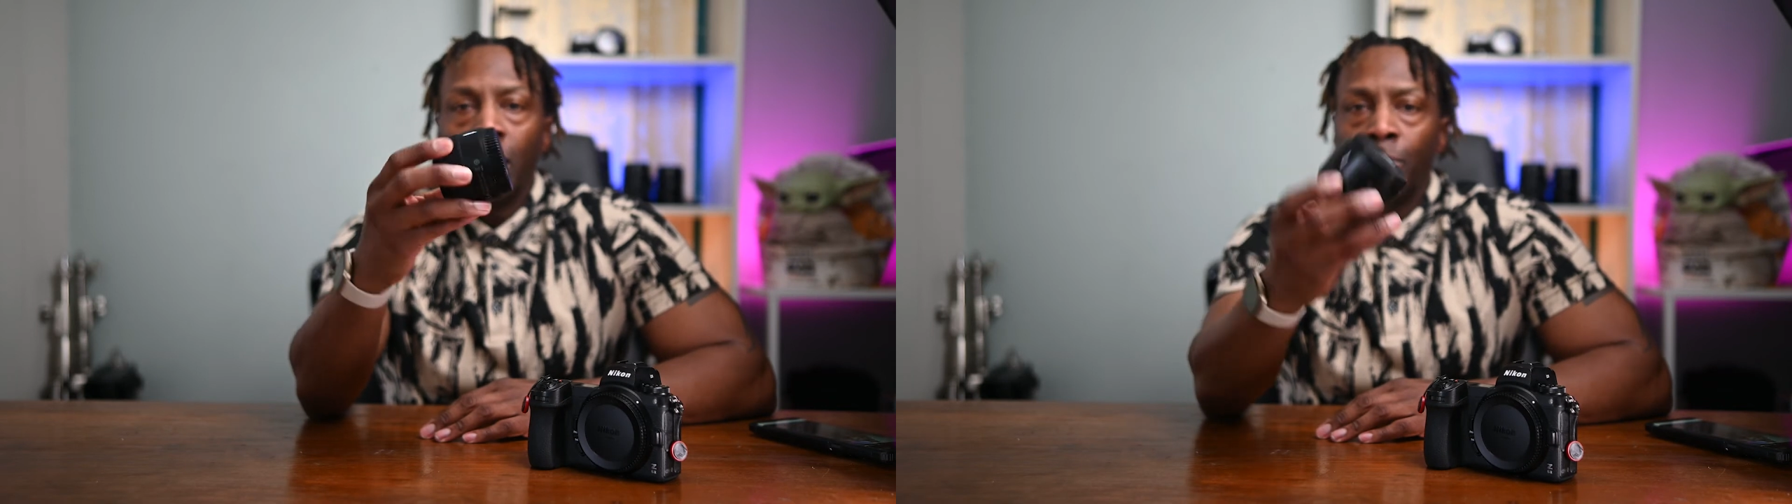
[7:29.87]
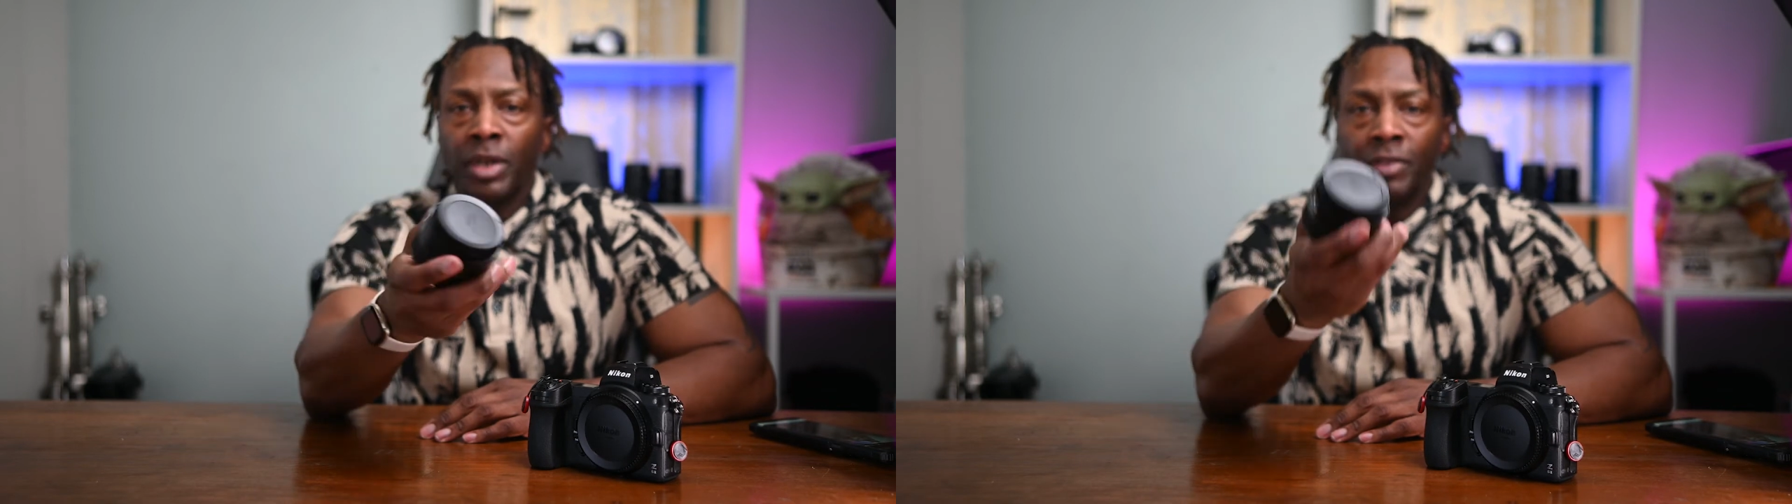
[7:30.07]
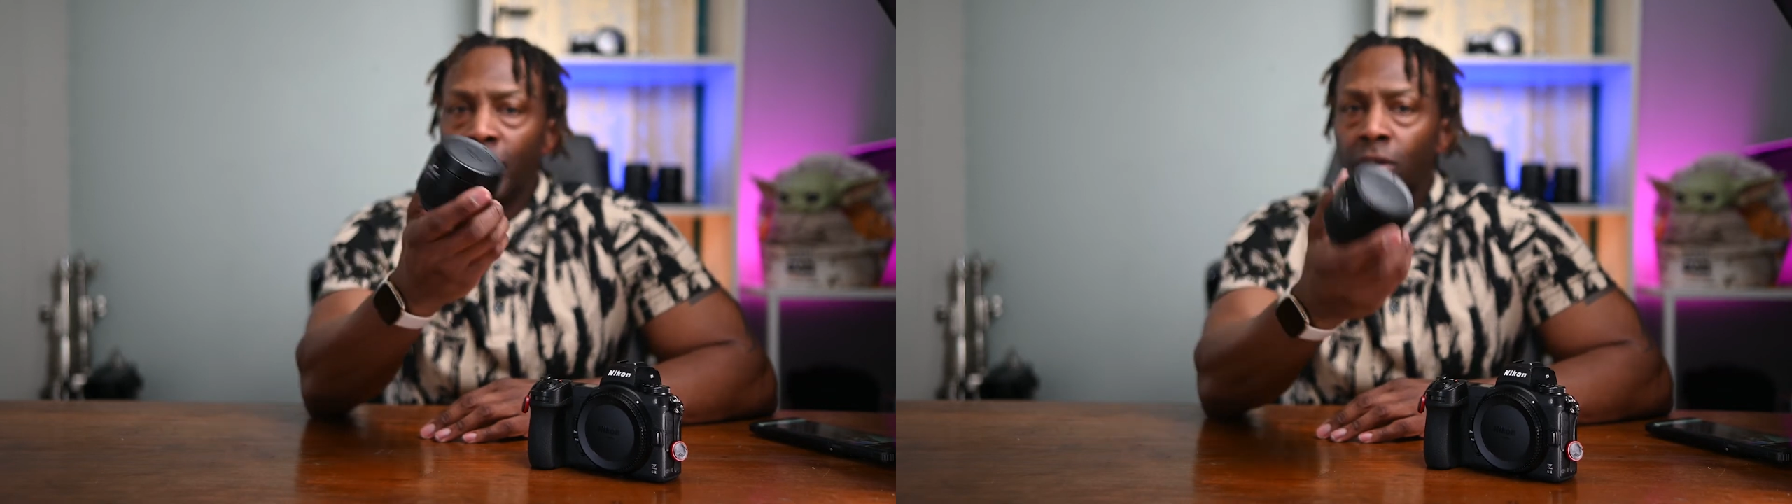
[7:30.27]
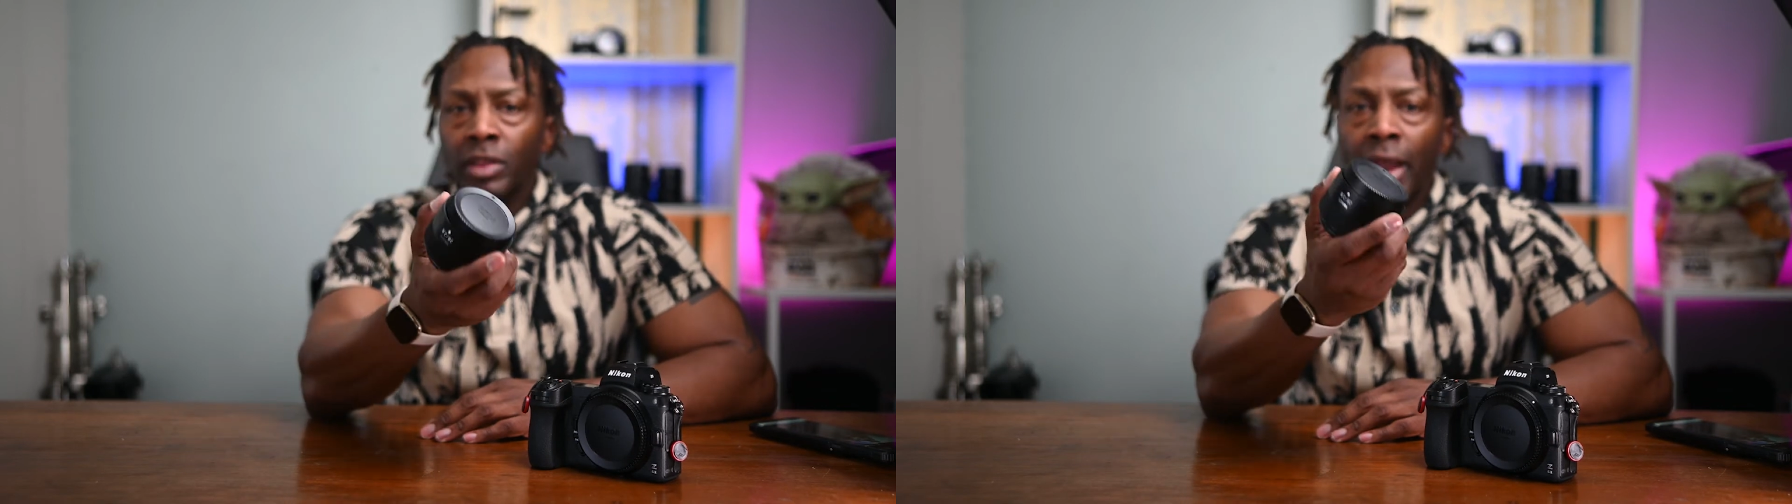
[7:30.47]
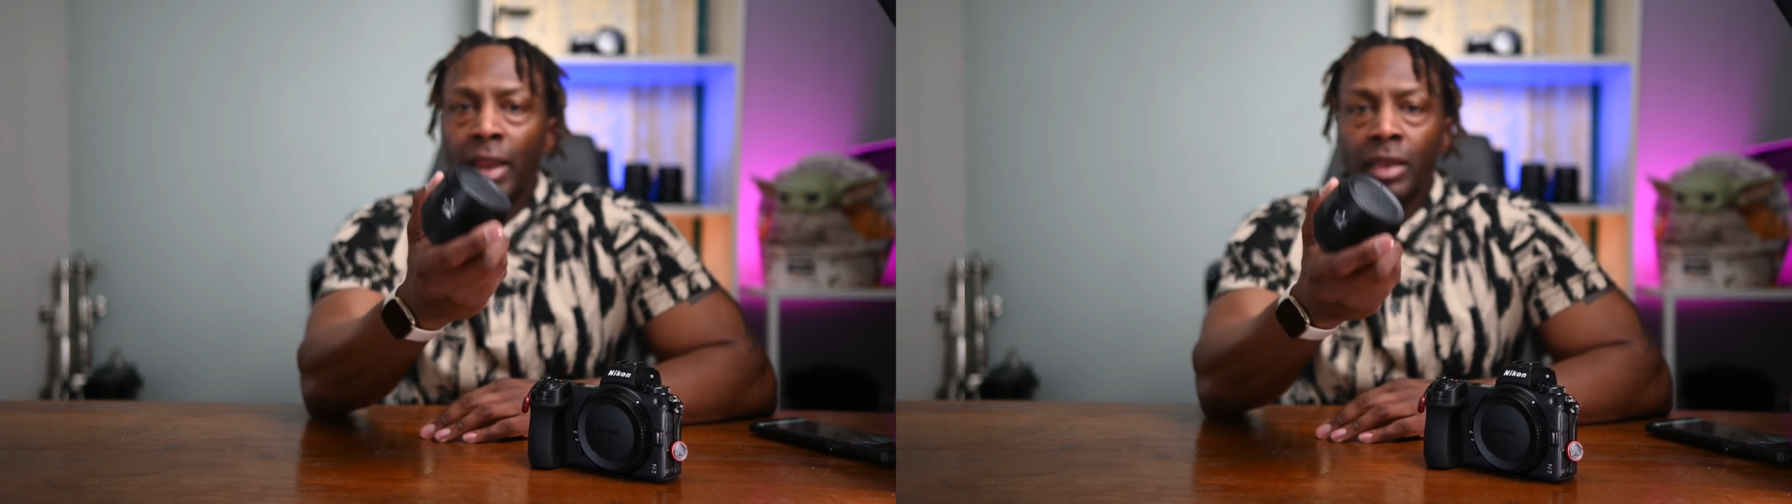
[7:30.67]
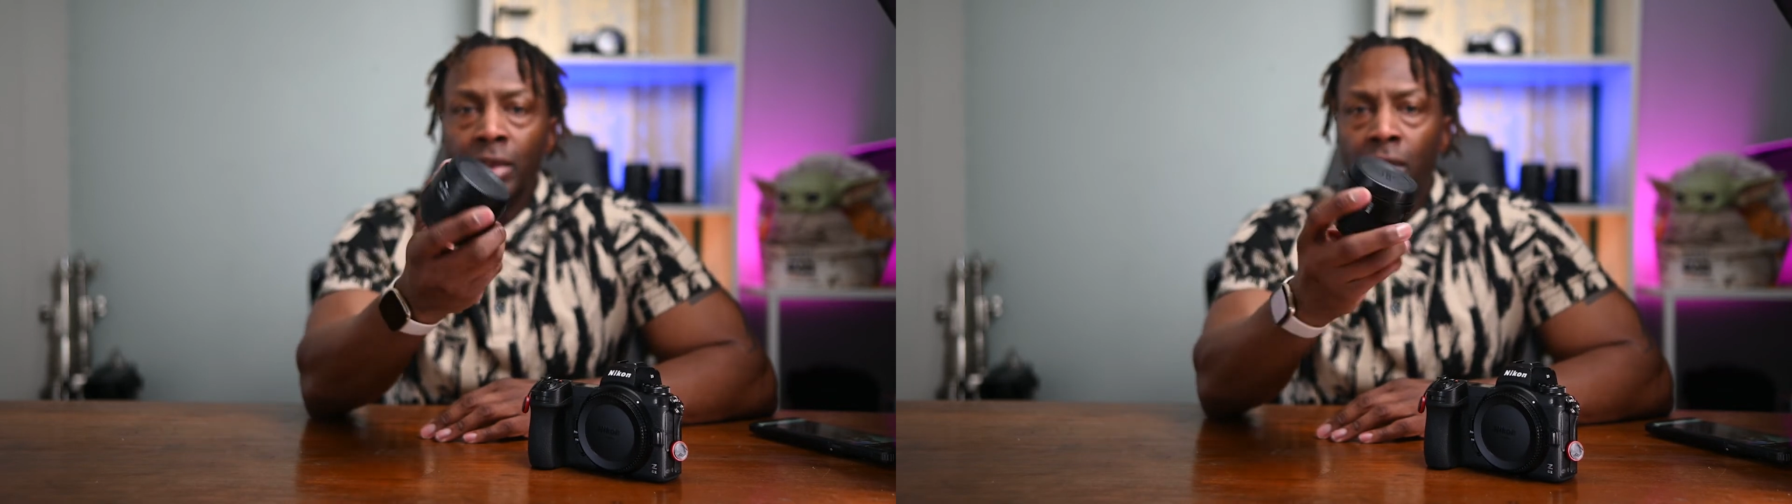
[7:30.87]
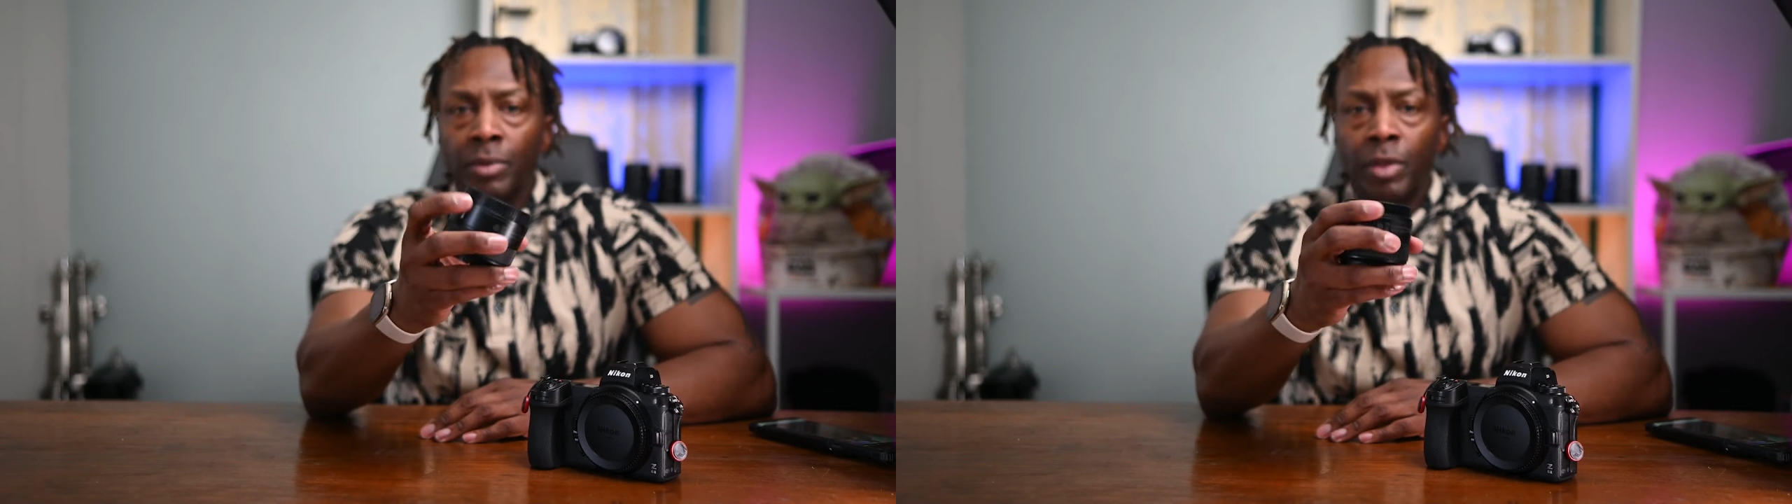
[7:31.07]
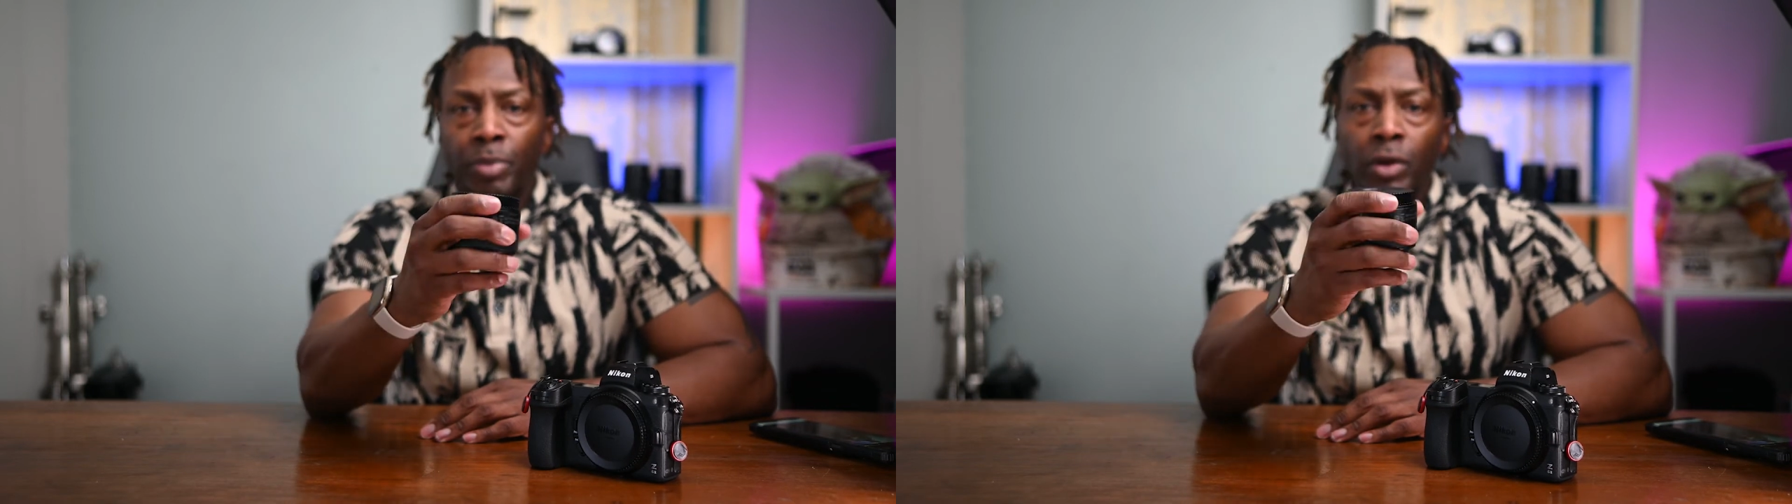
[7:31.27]
But it's very light.
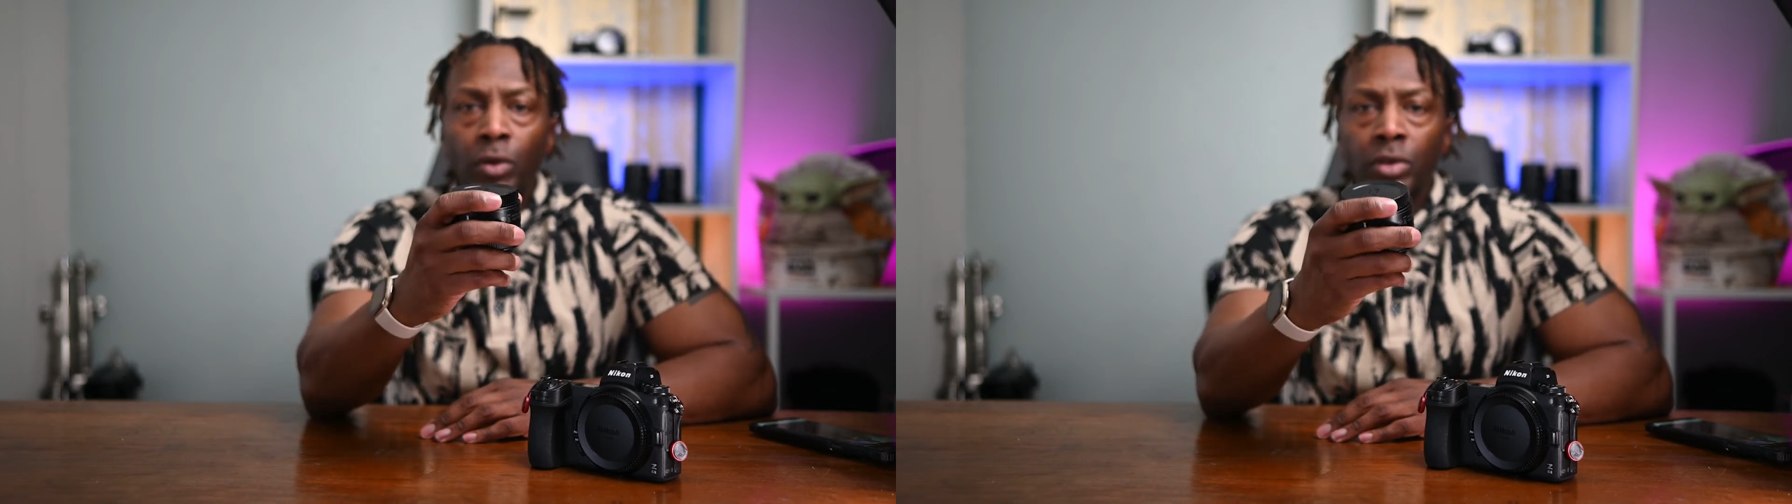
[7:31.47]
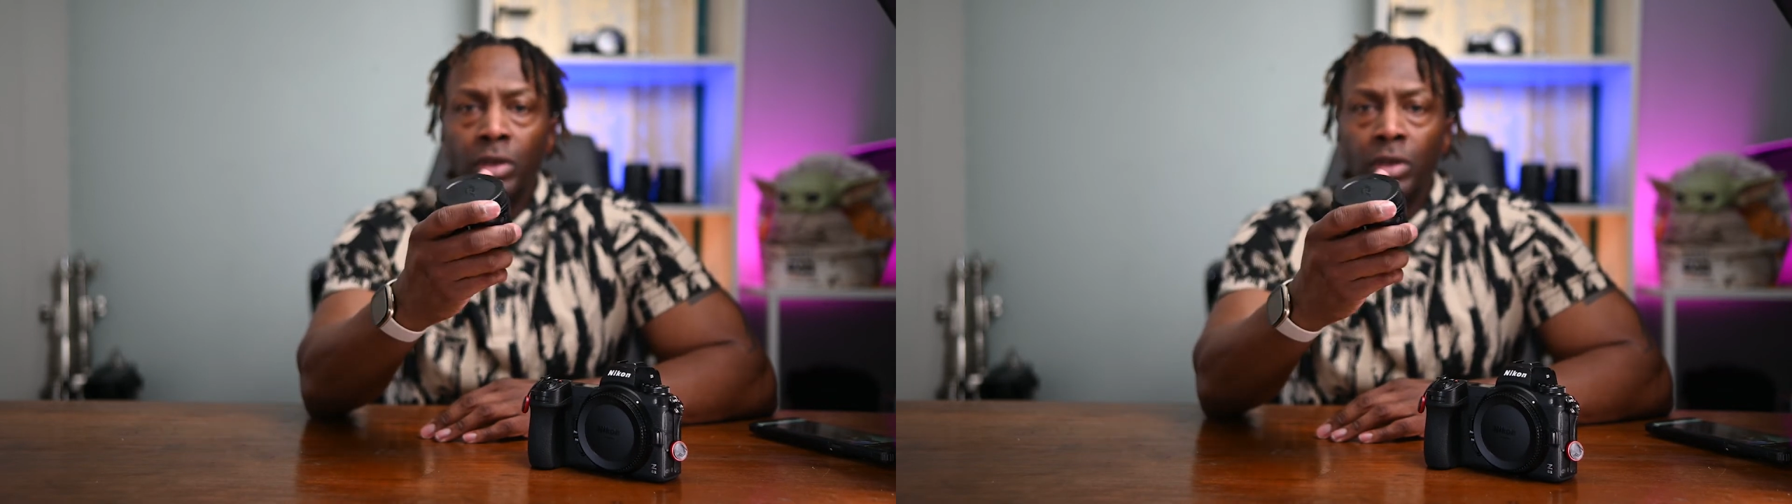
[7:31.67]
The build,